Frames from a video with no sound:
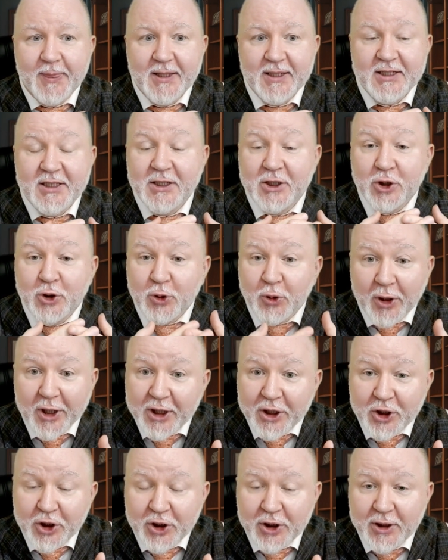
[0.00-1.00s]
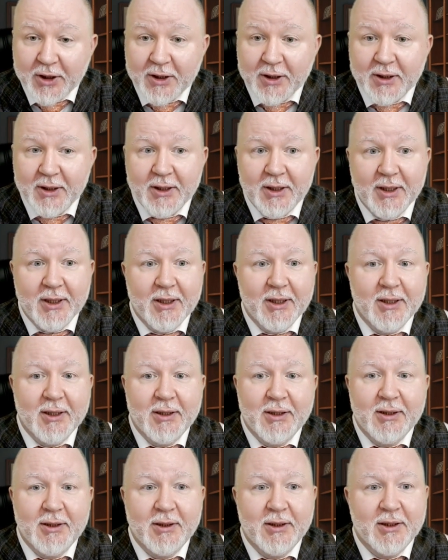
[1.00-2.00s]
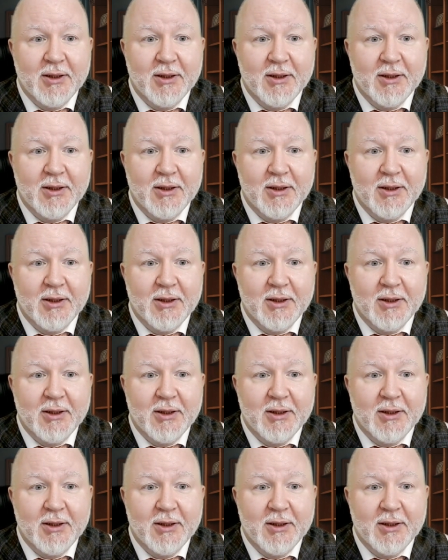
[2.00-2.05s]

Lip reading: situation, and